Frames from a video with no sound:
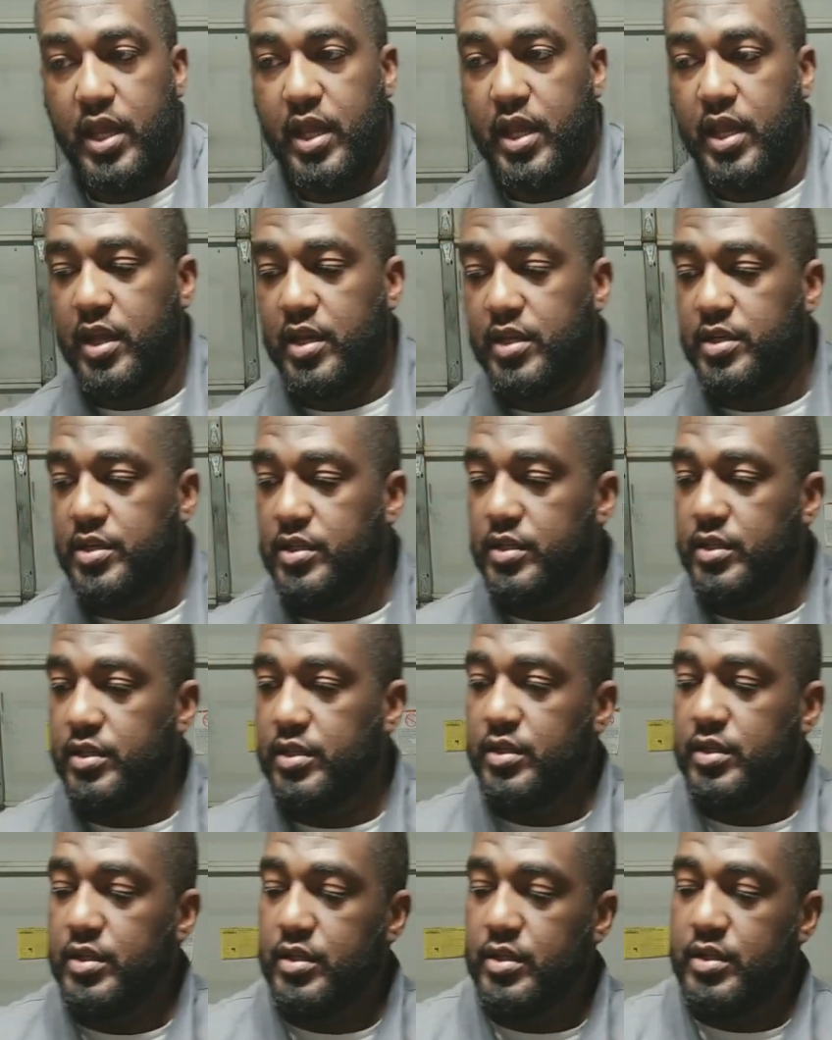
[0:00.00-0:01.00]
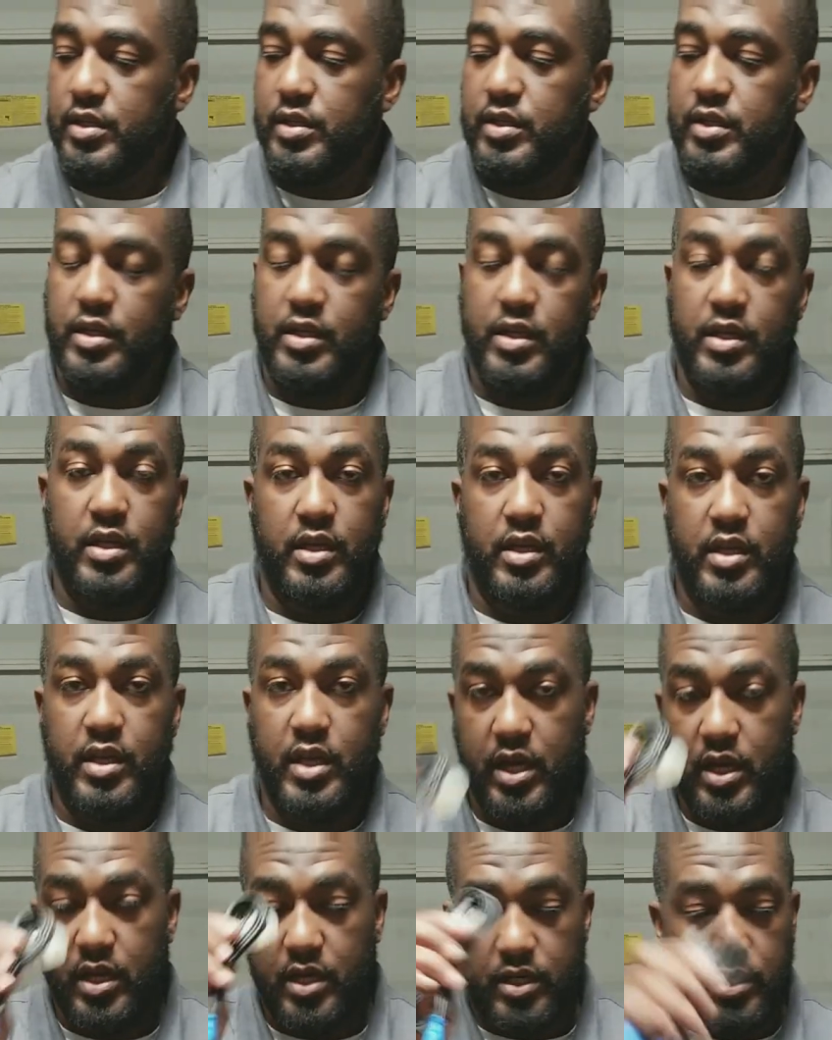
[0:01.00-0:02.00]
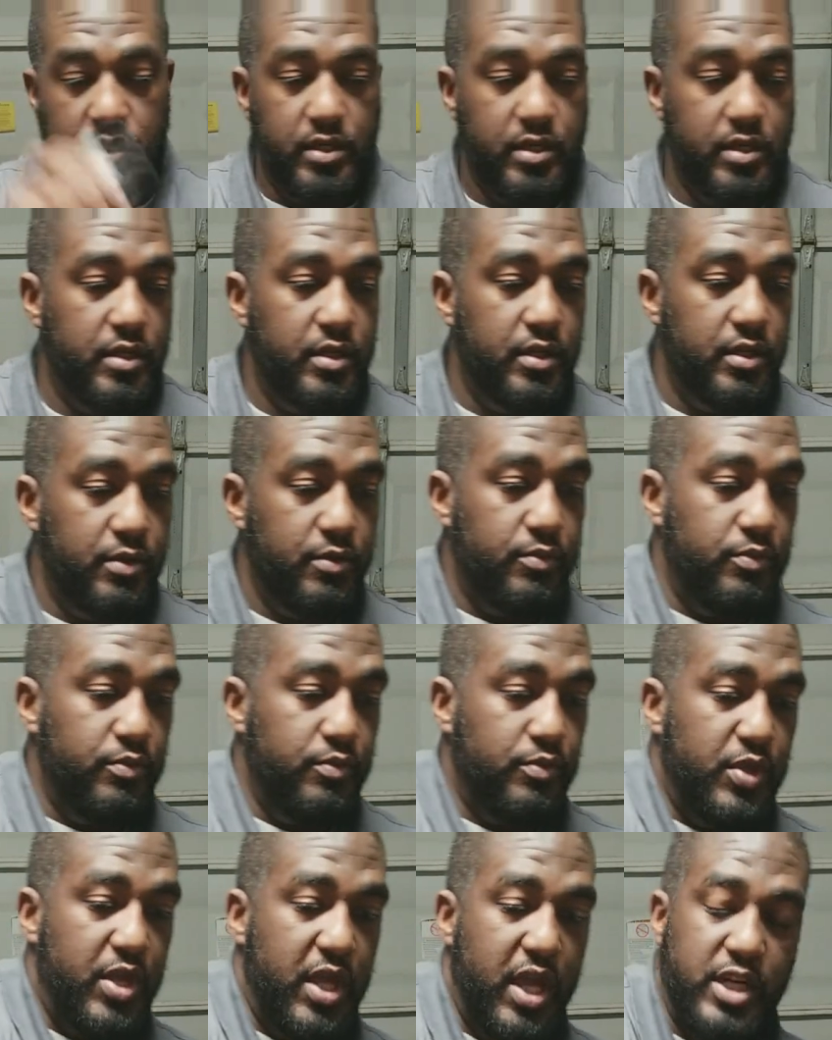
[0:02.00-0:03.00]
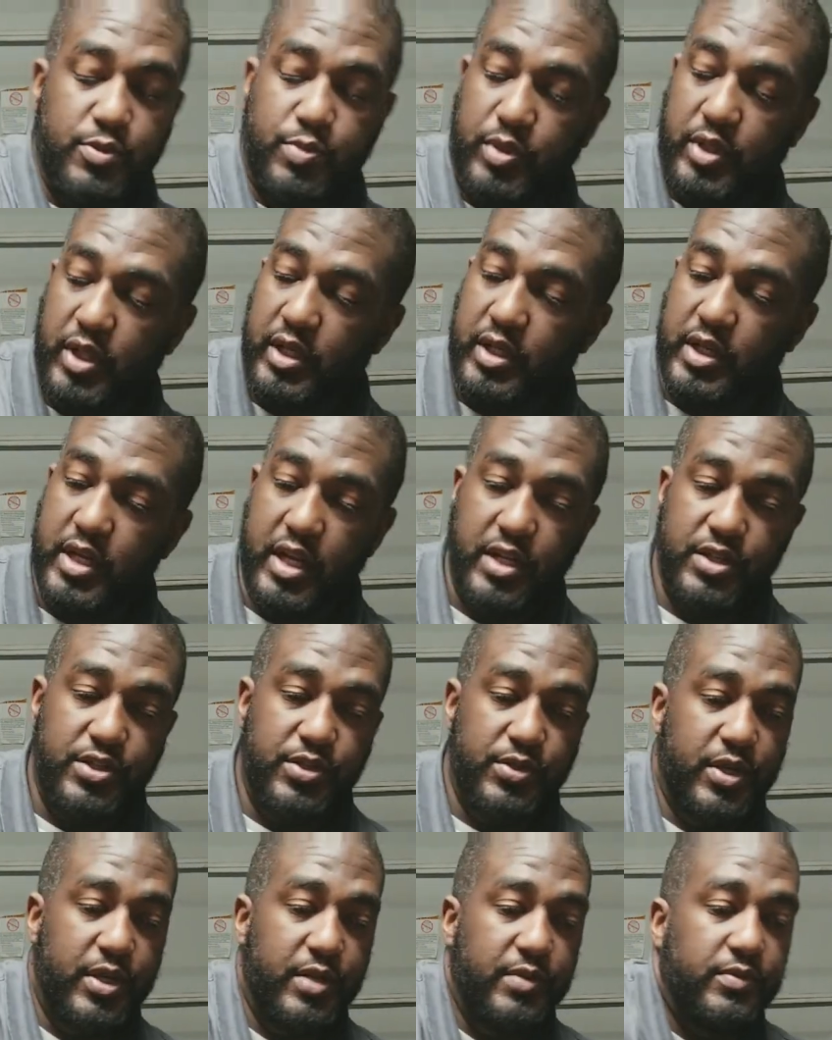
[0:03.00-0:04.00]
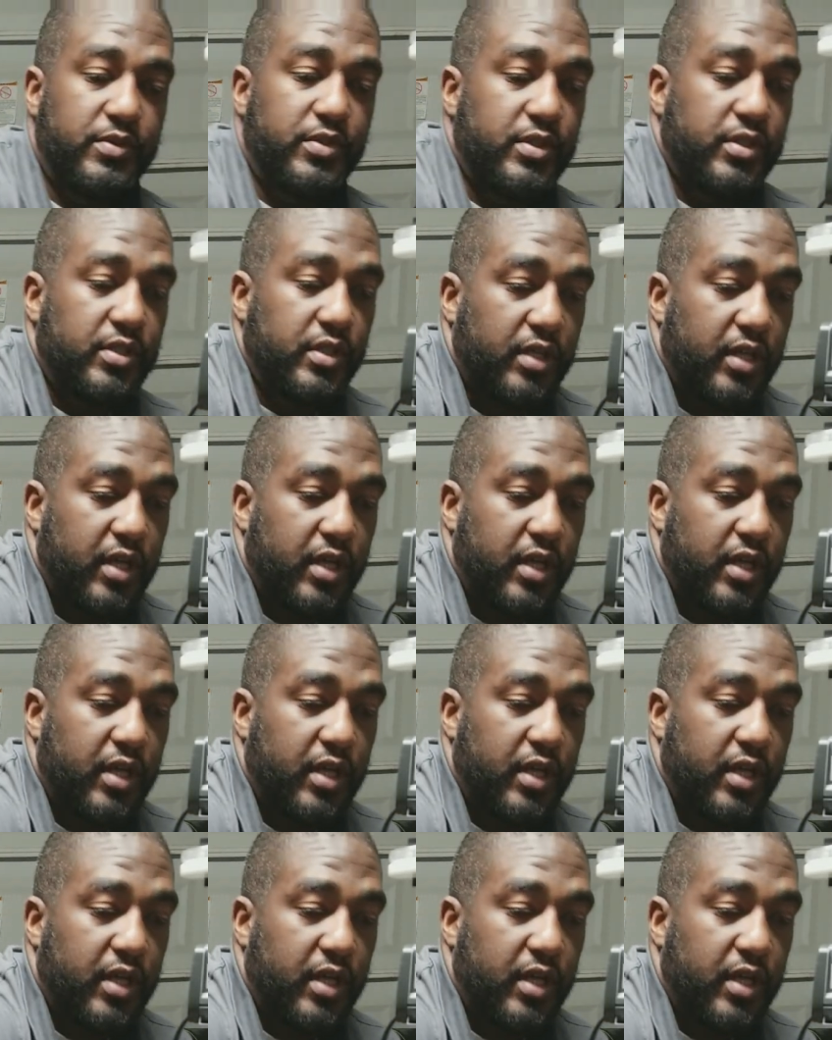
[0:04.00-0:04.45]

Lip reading: and getting pH plugged into it.